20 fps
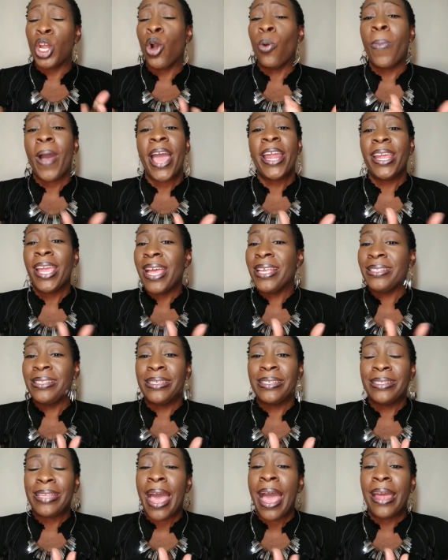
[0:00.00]
nobody has
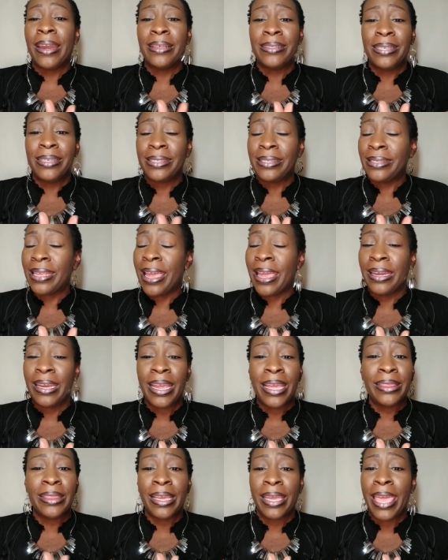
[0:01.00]
decided to
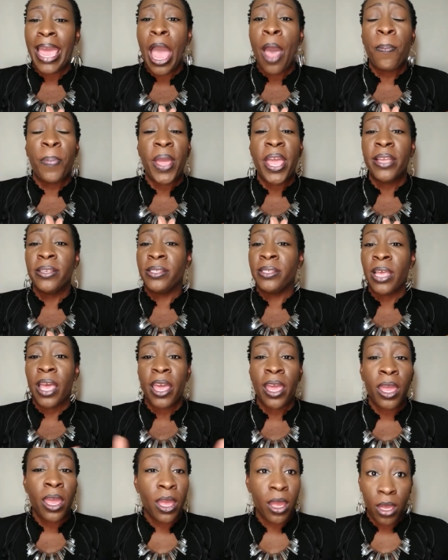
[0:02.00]
stand in the gap and
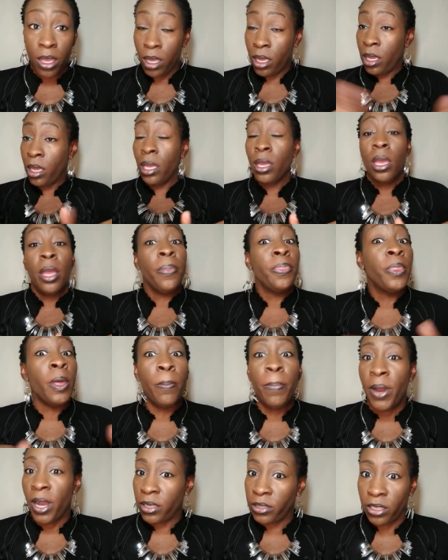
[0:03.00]
say,
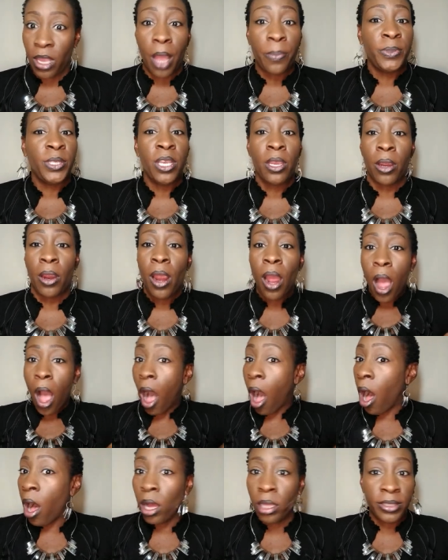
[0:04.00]
the buck stops here.
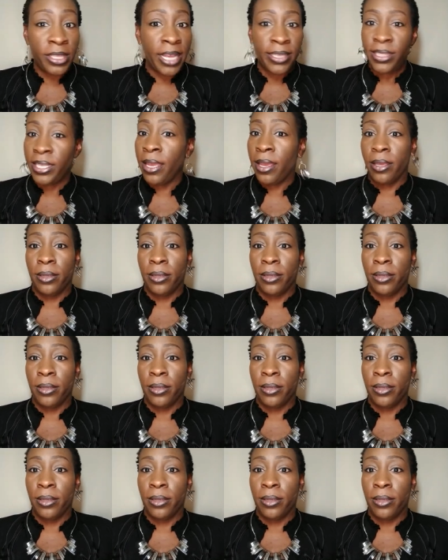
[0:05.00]
All, that's